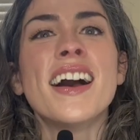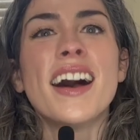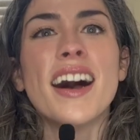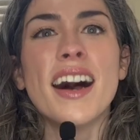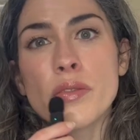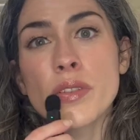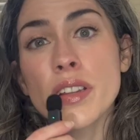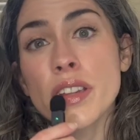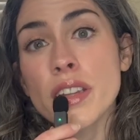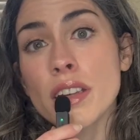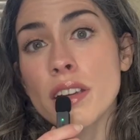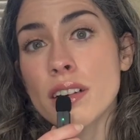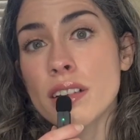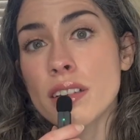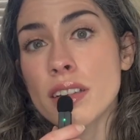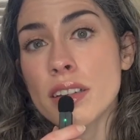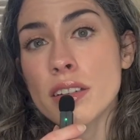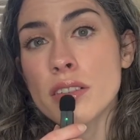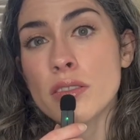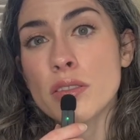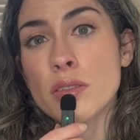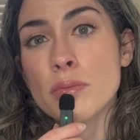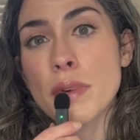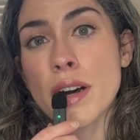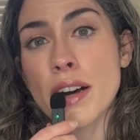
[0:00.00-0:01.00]
Really, all I
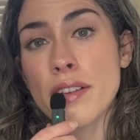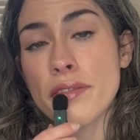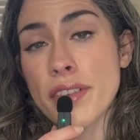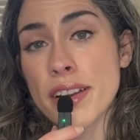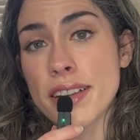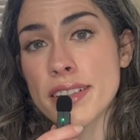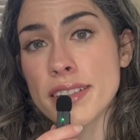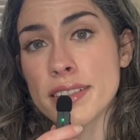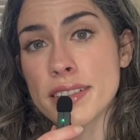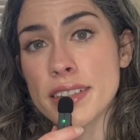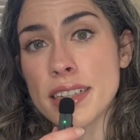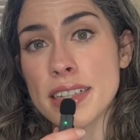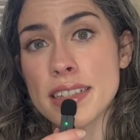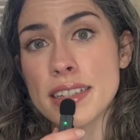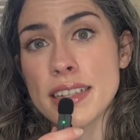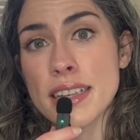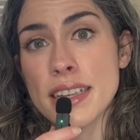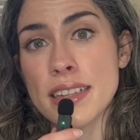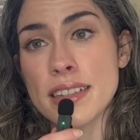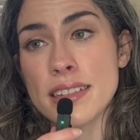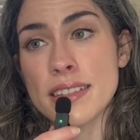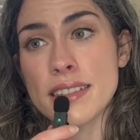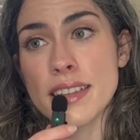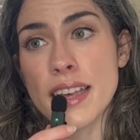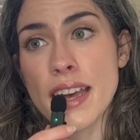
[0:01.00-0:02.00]
know about Vesseless
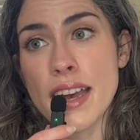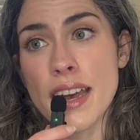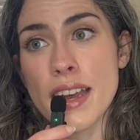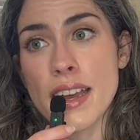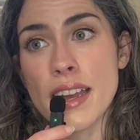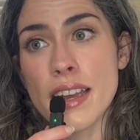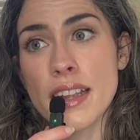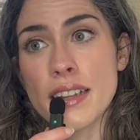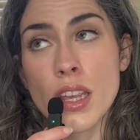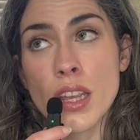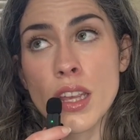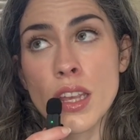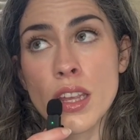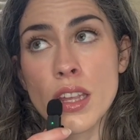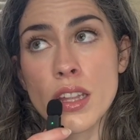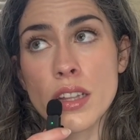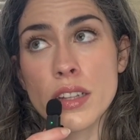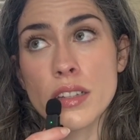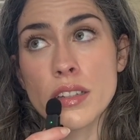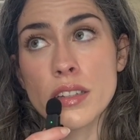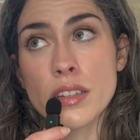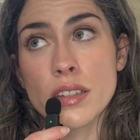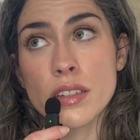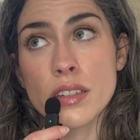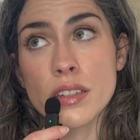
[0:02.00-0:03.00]
is that
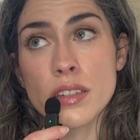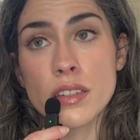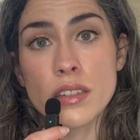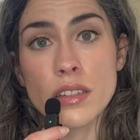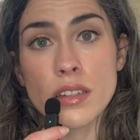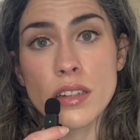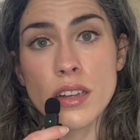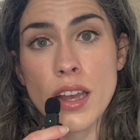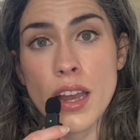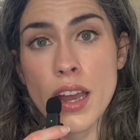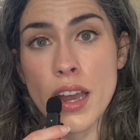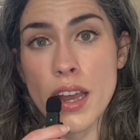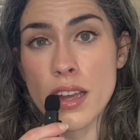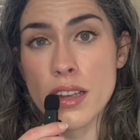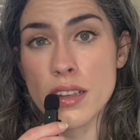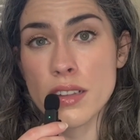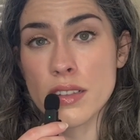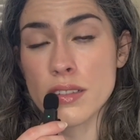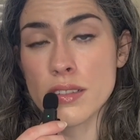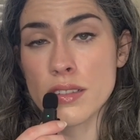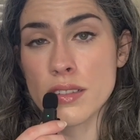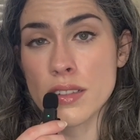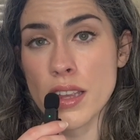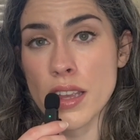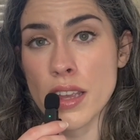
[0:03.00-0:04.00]
it
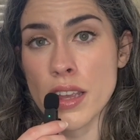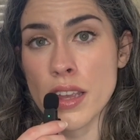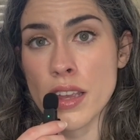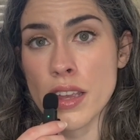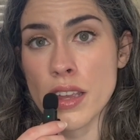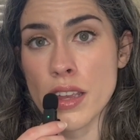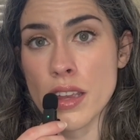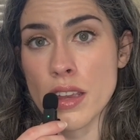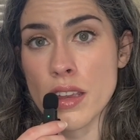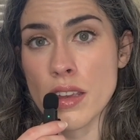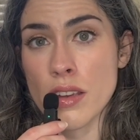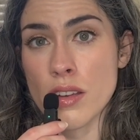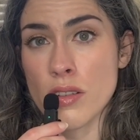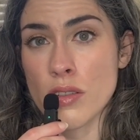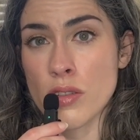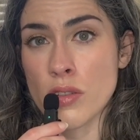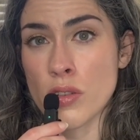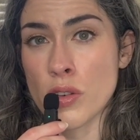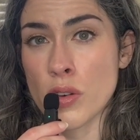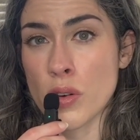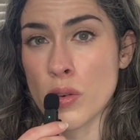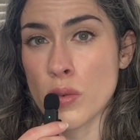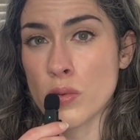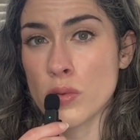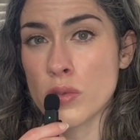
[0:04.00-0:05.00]
has a
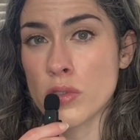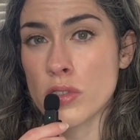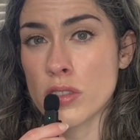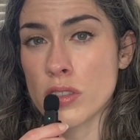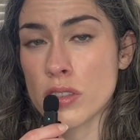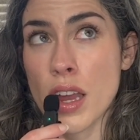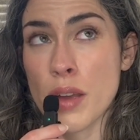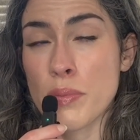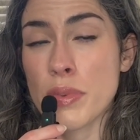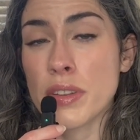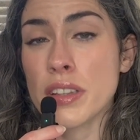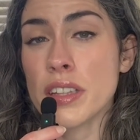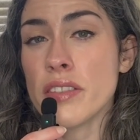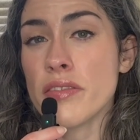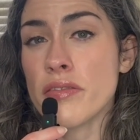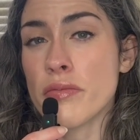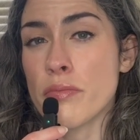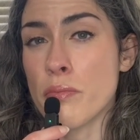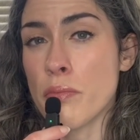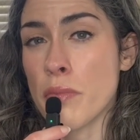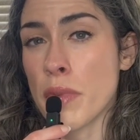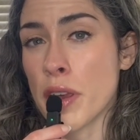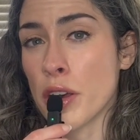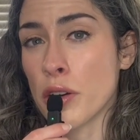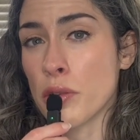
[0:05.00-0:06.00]
ghost, I believe
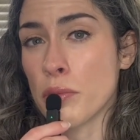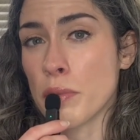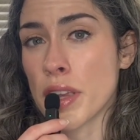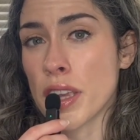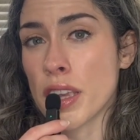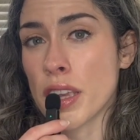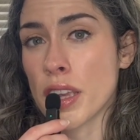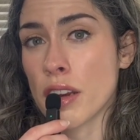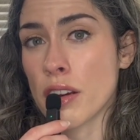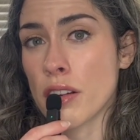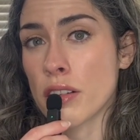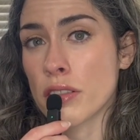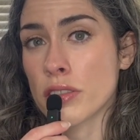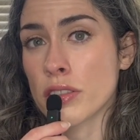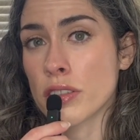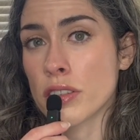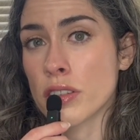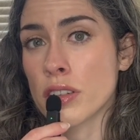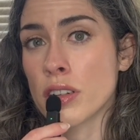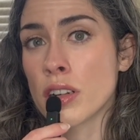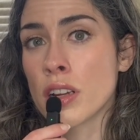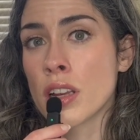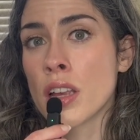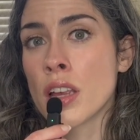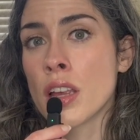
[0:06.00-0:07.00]
male main
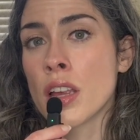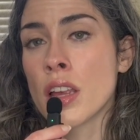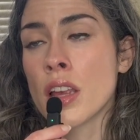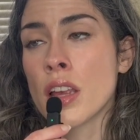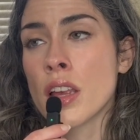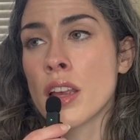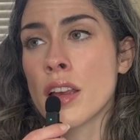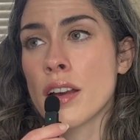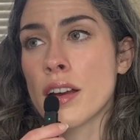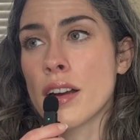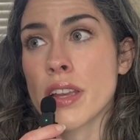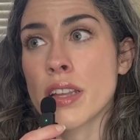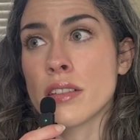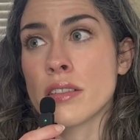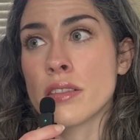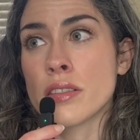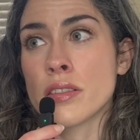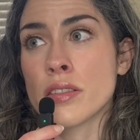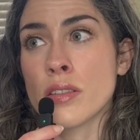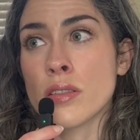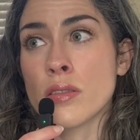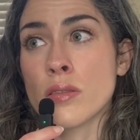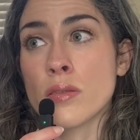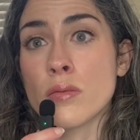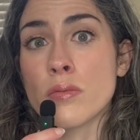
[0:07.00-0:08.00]
character. And
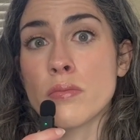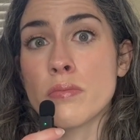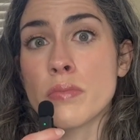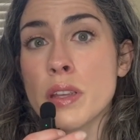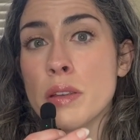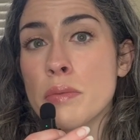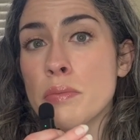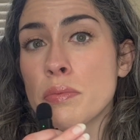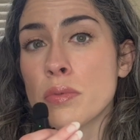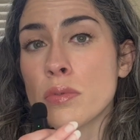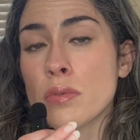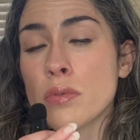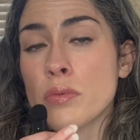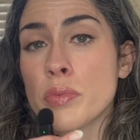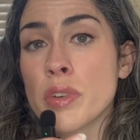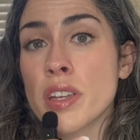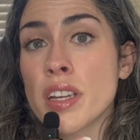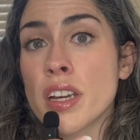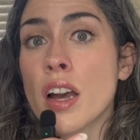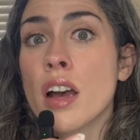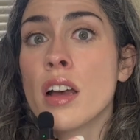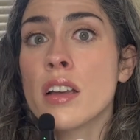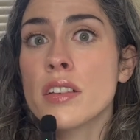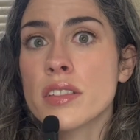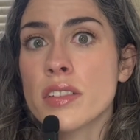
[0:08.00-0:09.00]
so people,
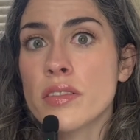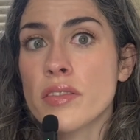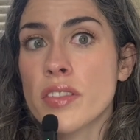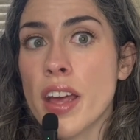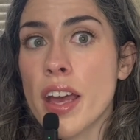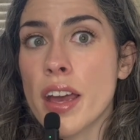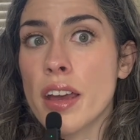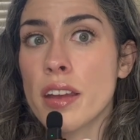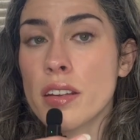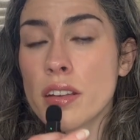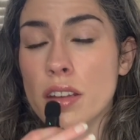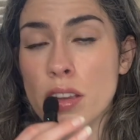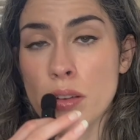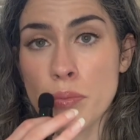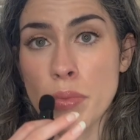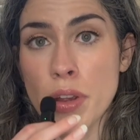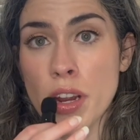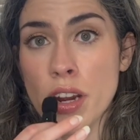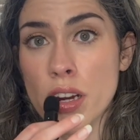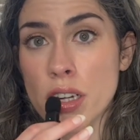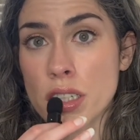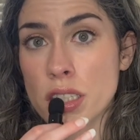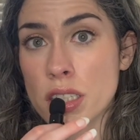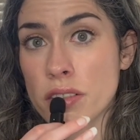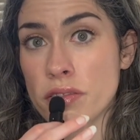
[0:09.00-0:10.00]
because of that,
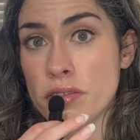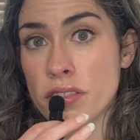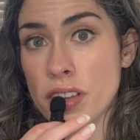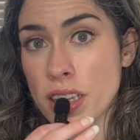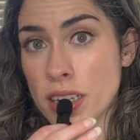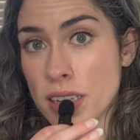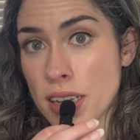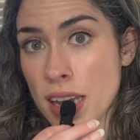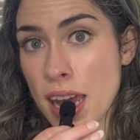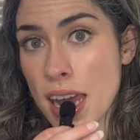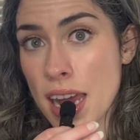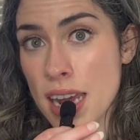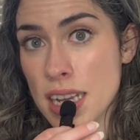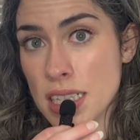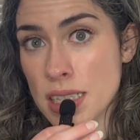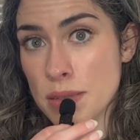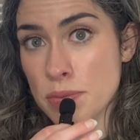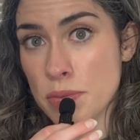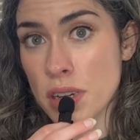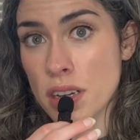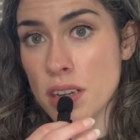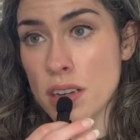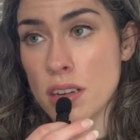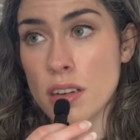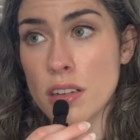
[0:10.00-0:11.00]
compare it to
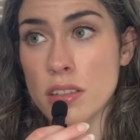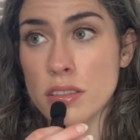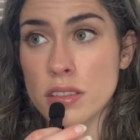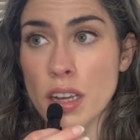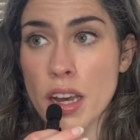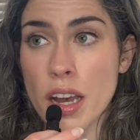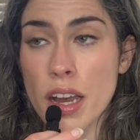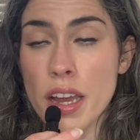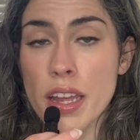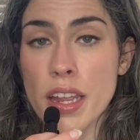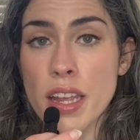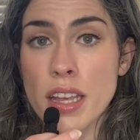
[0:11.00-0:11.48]
Phantasma a lot.